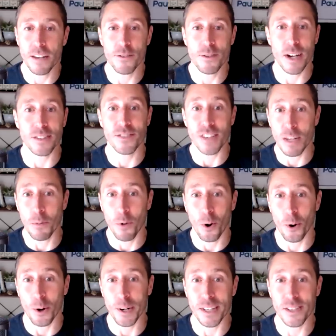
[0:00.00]
If you guys need more
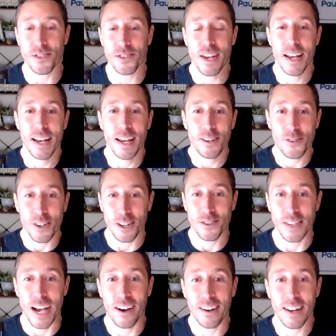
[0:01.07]
organs, check
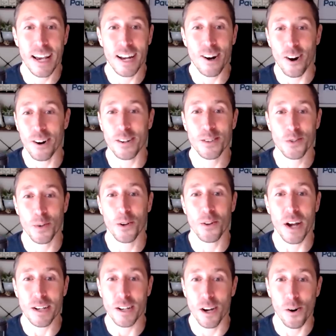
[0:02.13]
us out at
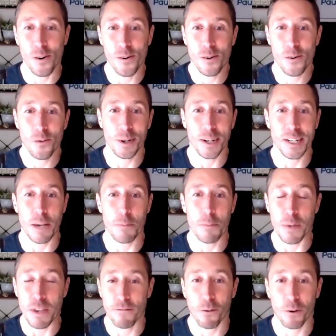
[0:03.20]
heartandsoil.co. We're going to get
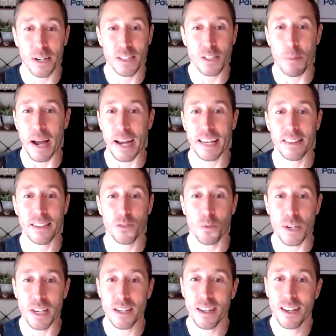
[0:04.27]
beef organs back in this
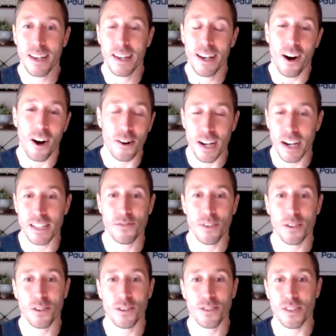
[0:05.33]
week, all kinds of
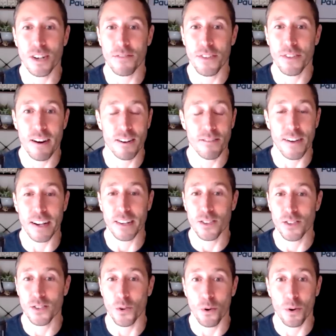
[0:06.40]
other good stuff there. In fact, the
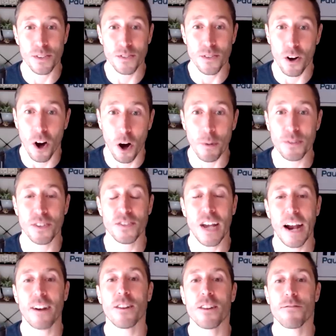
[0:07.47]
store is almost
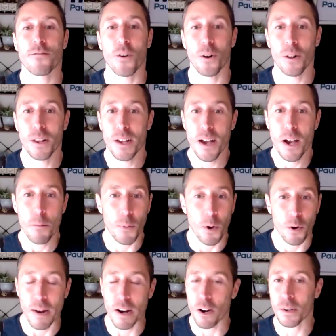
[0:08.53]
entirely full:
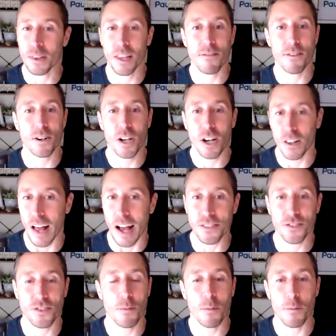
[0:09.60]
bone marrow and liver,
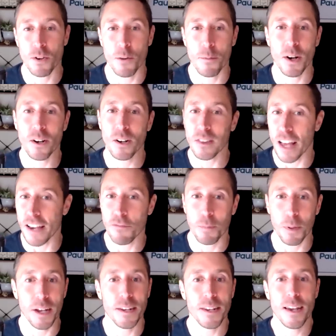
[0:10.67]
colostrum, immunomilk,
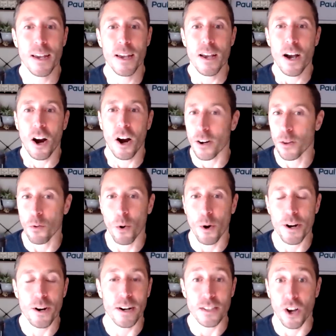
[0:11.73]
lifeblood, heart of the
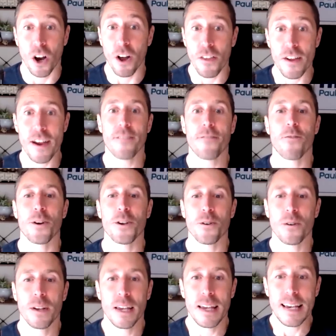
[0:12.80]
warrior. It's all there for you.